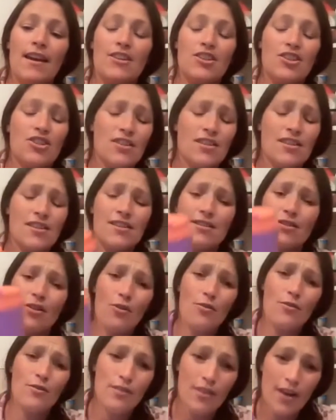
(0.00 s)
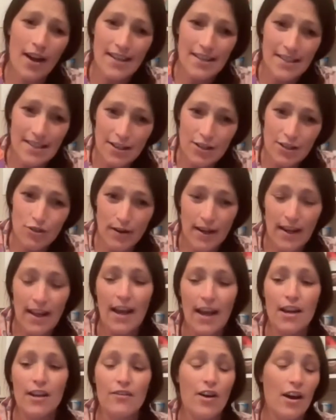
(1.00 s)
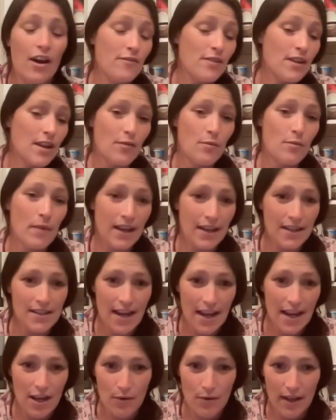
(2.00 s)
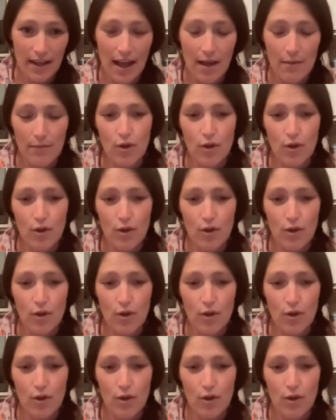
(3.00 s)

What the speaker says: It's just so nice to drink out of. I've never been a takeaway cup